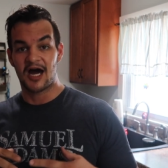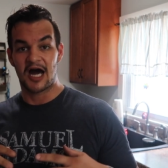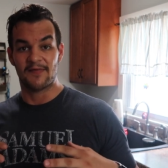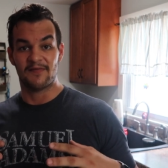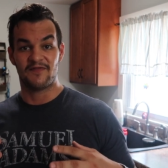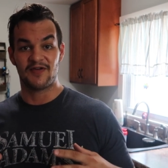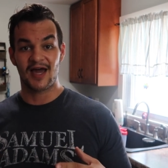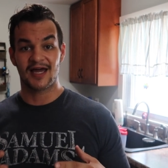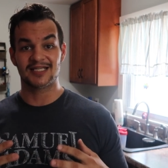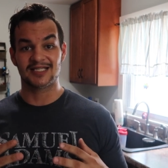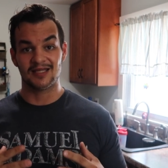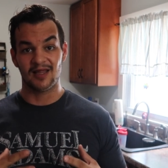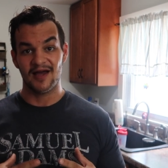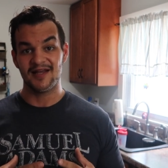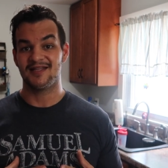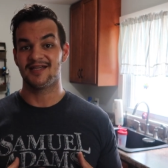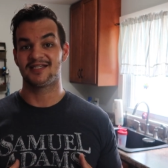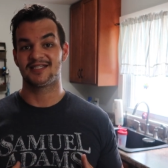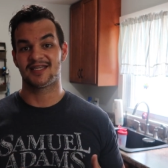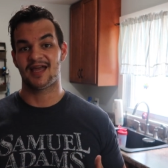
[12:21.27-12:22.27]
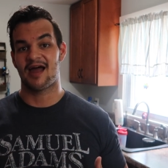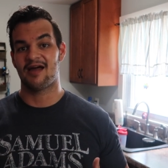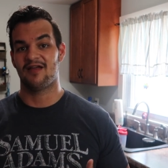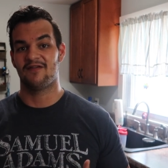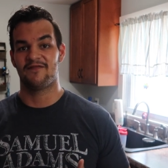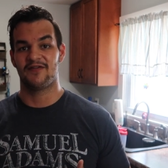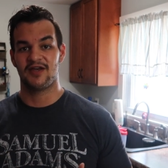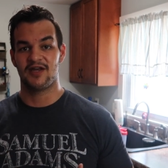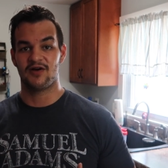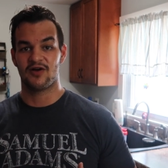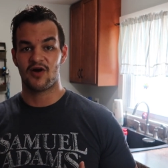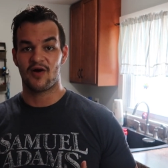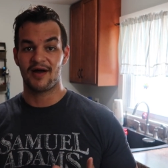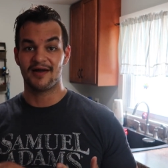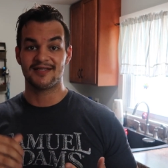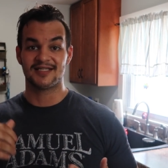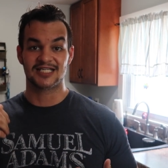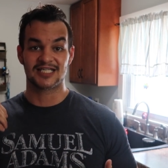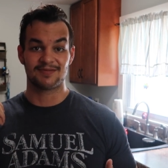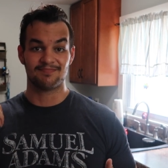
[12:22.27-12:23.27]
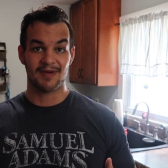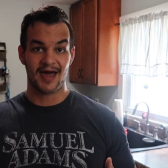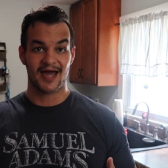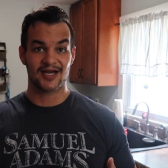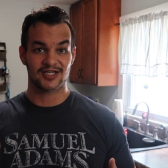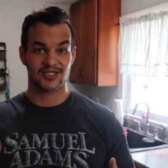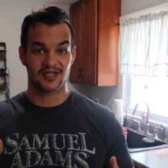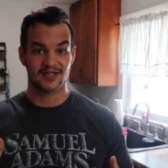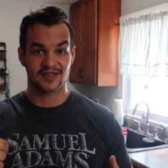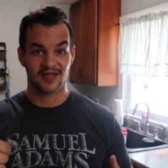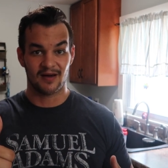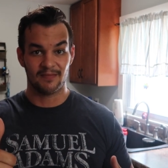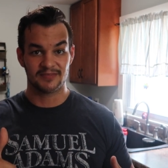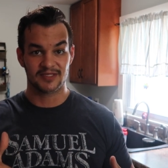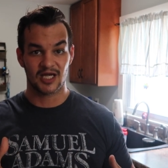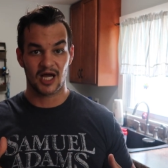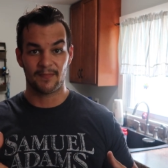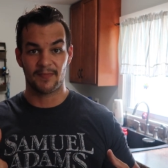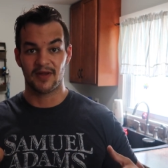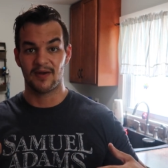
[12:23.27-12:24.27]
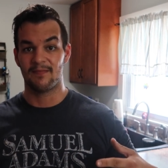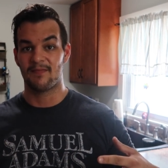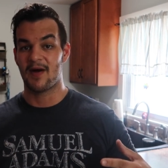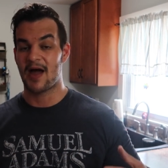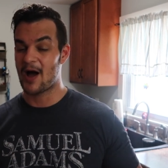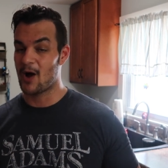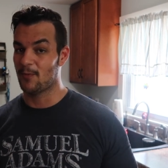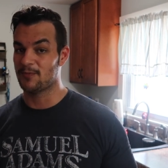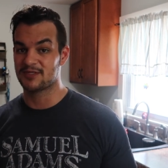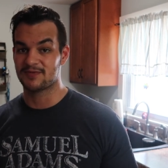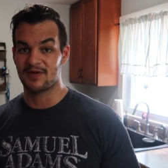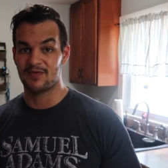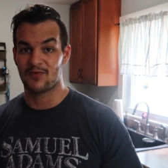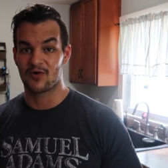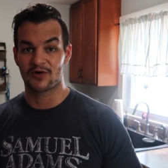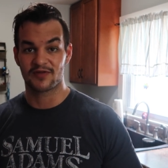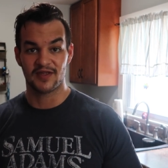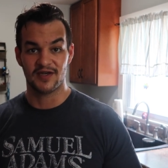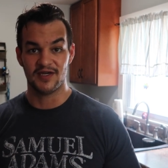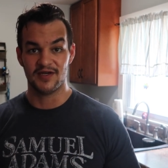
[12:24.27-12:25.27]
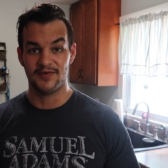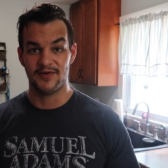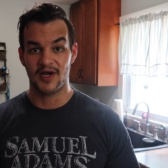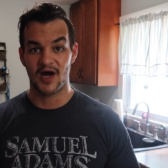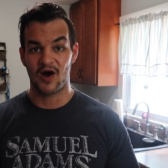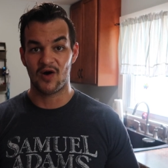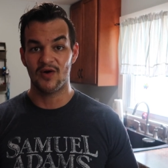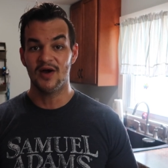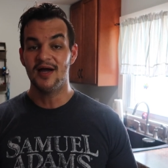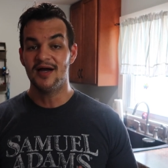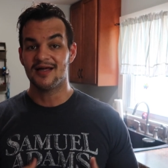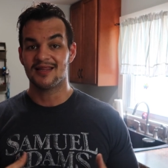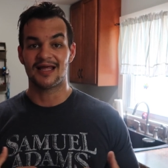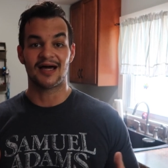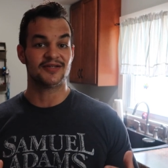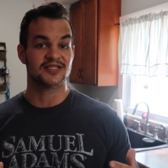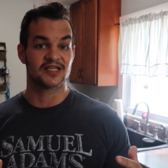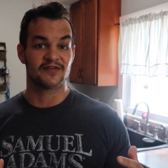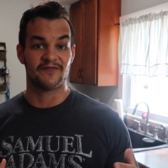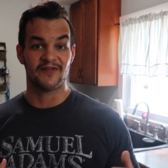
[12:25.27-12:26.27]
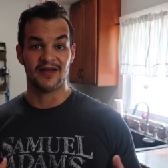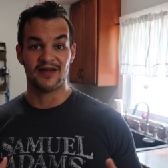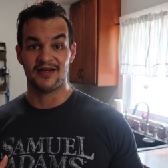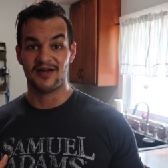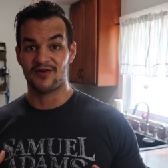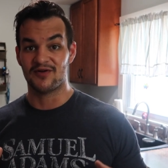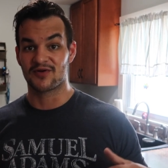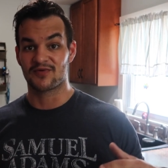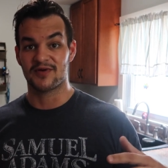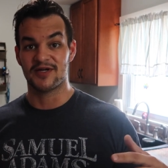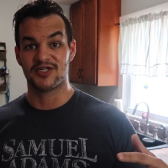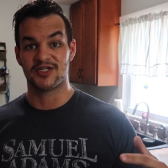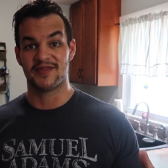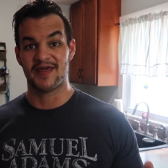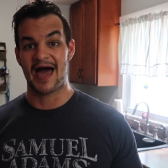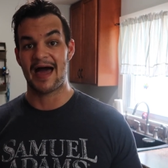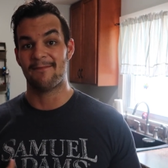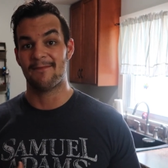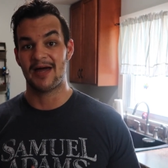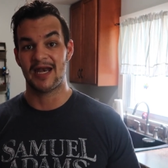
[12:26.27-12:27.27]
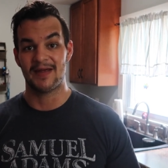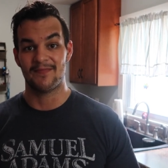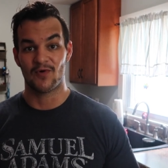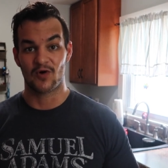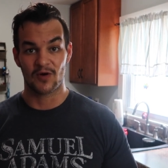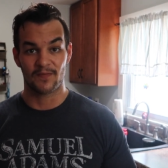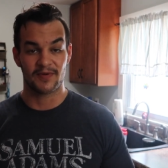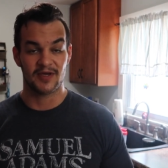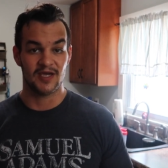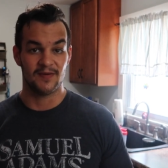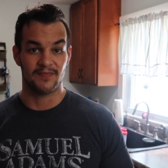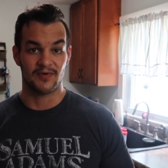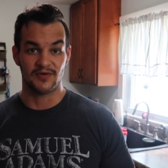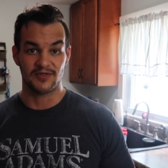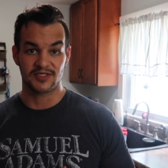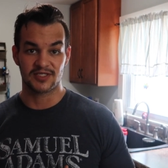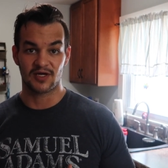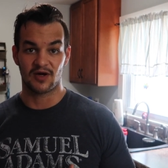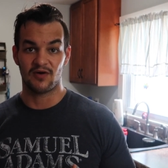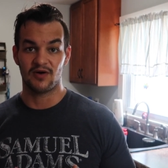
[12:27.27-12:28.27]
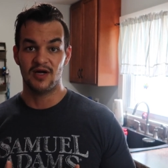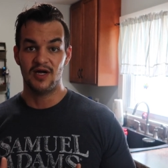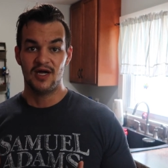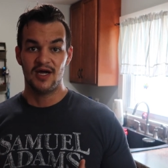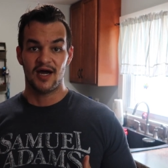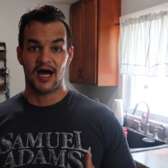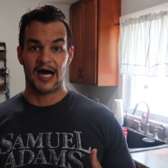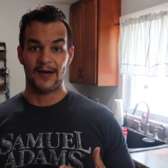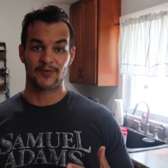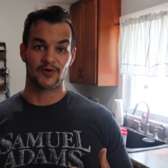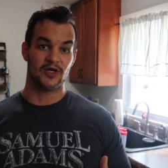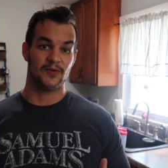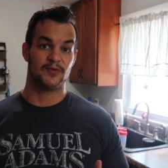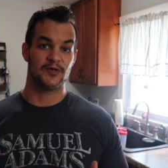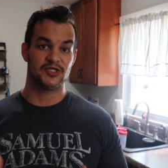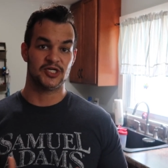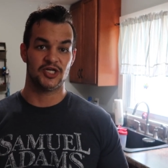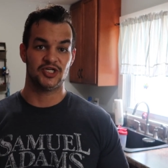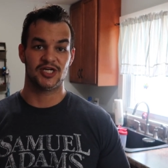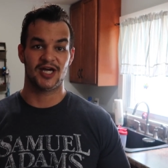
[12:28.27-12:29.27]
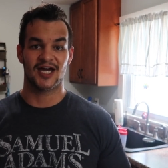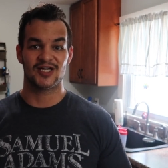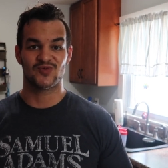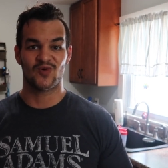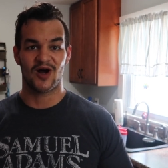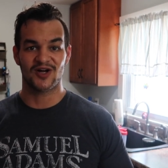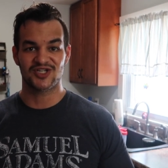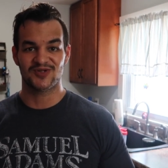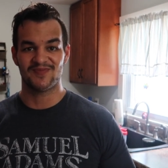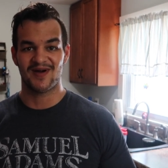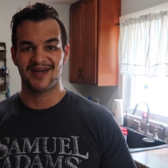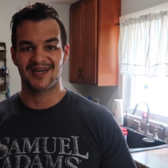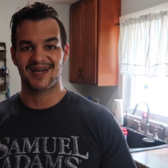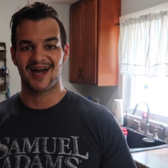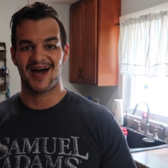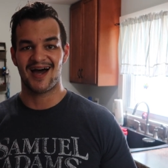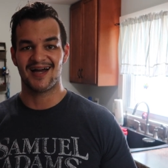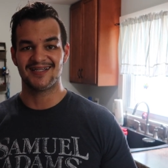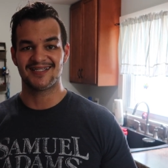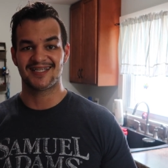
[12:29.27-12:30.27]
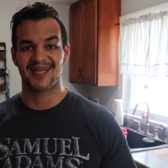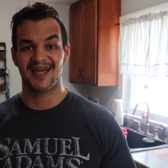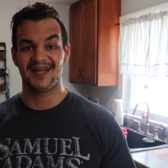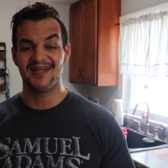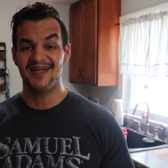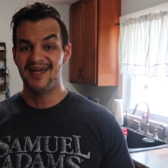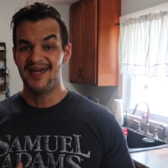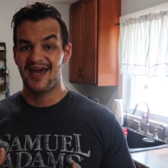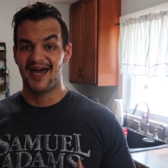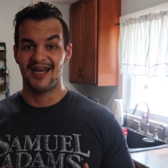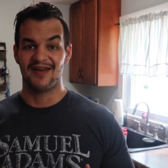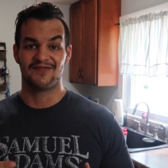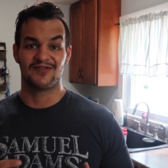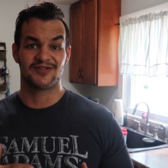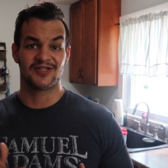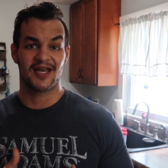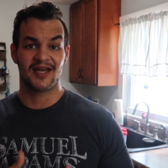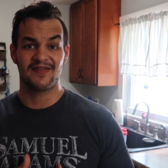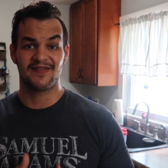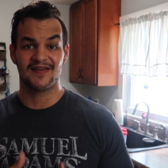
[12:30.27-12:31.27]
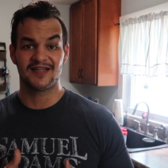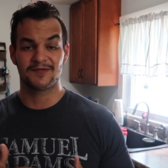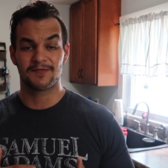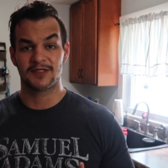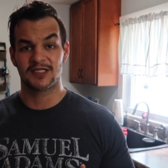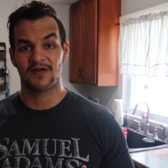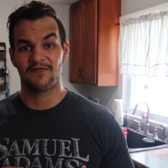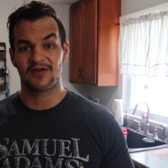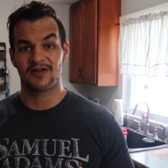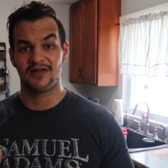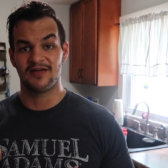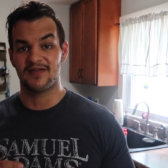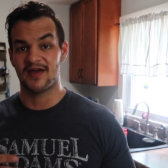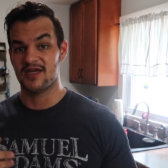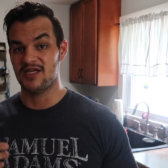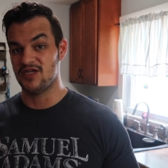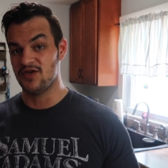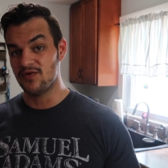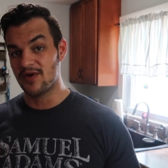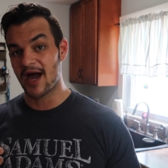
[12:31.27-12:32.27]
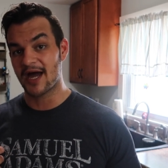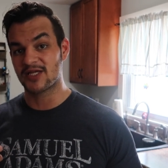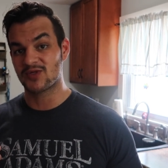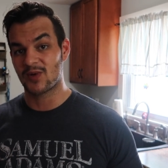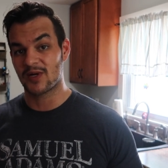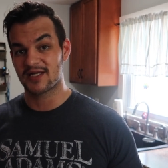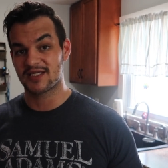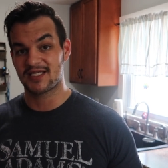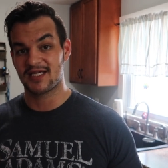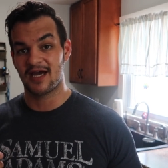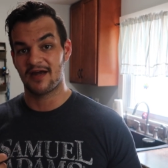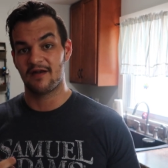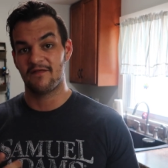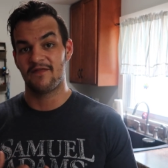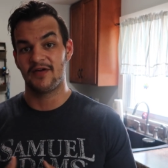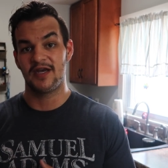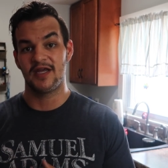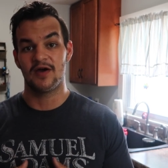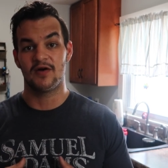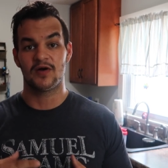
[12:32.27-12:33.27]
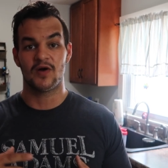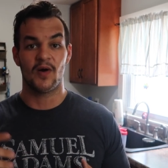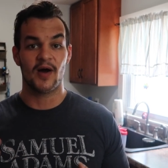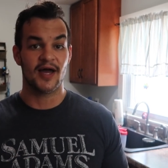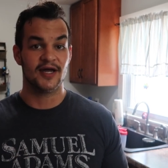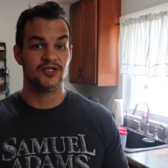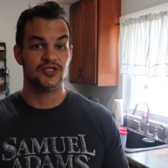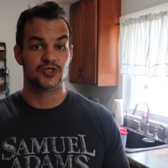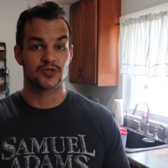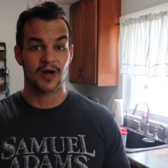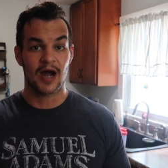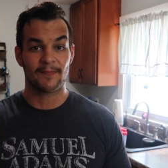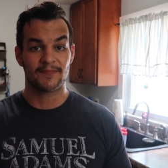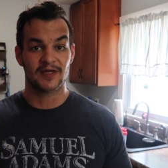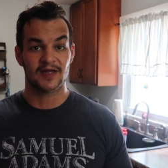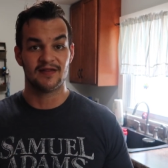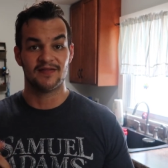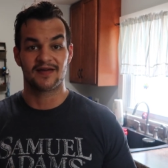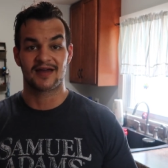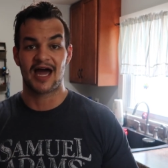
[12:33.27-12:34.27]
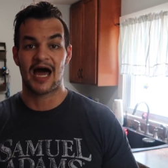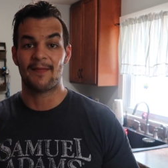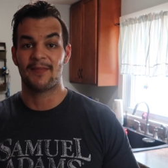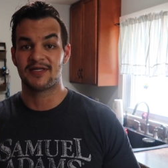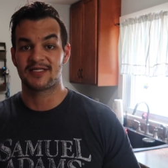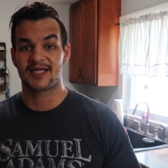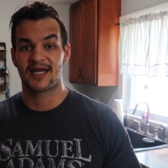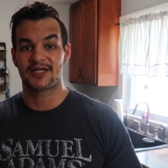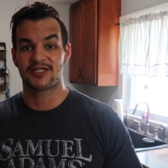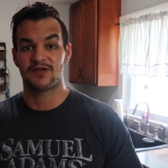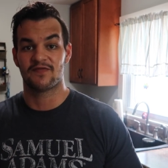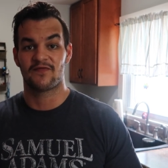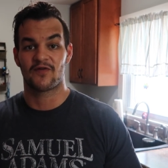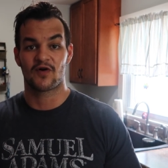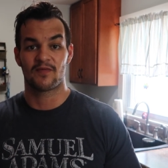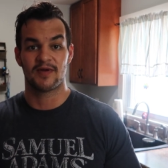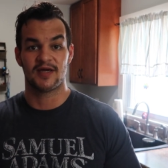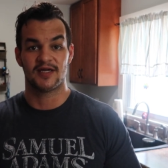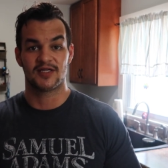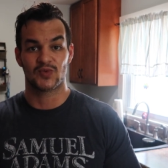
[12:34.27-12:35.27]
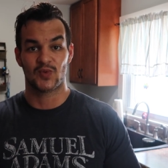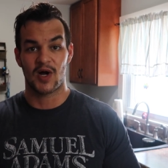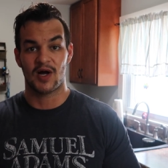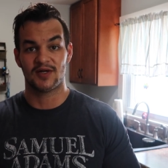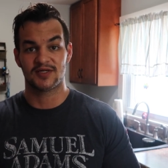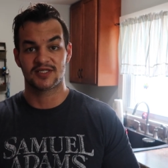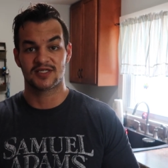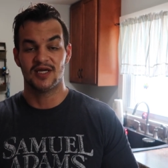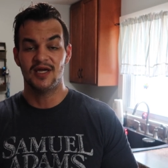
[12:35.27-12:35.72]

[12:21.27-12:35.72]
Um, if you guys like this style of video, go ahead and smash the thumbs up. It helps me more than you know. Allows this video to reach that many more people. So I um, really appreciate you guys watching my content. And if there's anything specifically that you guys want to see on a video, go ahead and drop that in the comment section for me as well.